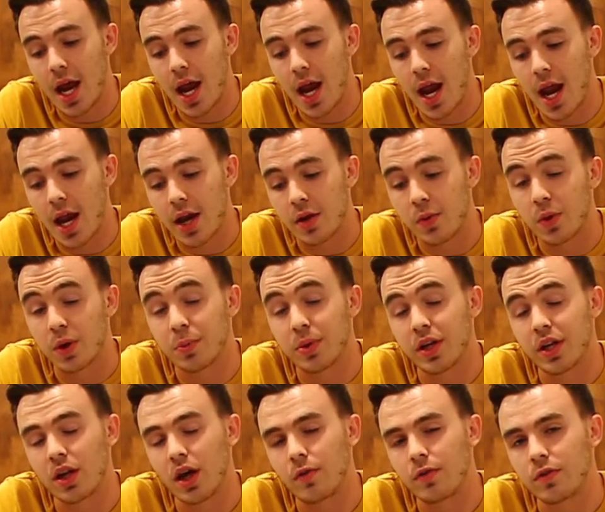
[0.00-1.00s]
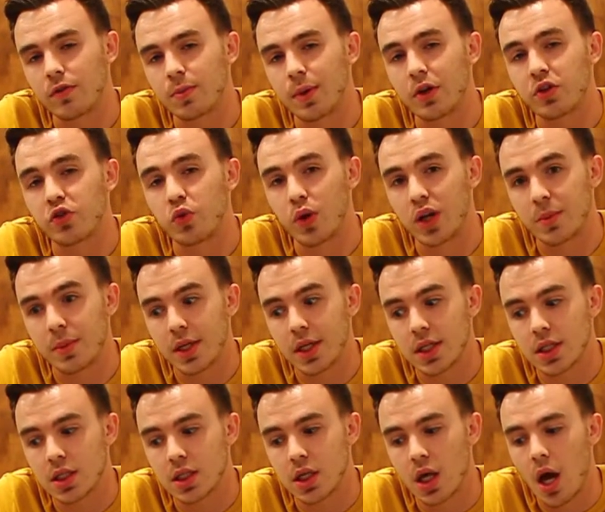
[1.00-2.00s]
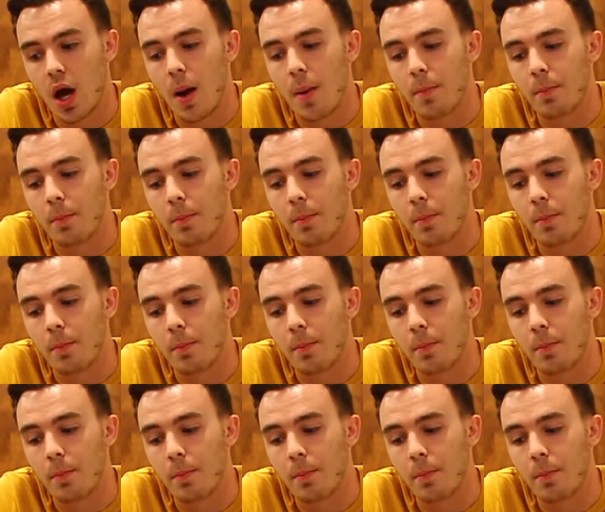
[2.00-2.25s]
and you want to put it in the oven for about 20 minutes.